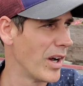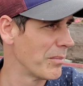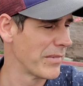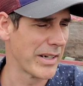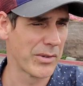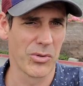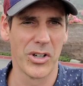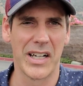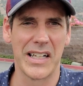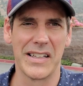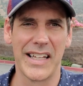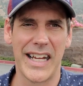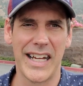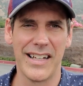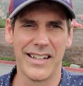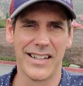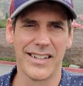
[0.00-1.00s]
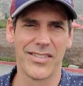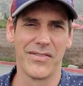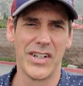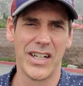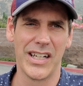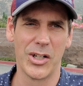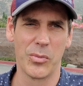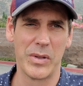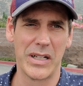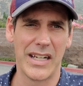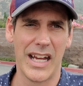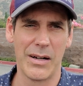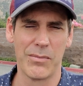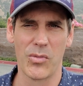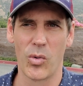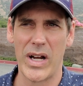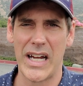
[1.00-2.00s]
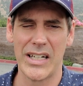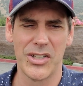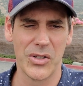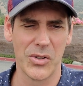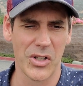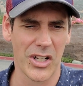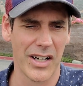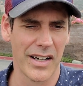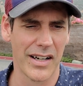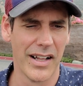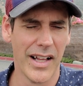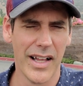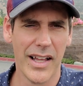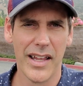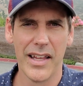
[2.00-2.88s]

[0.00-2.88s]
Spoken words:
I'm like running late, and this video became way too long.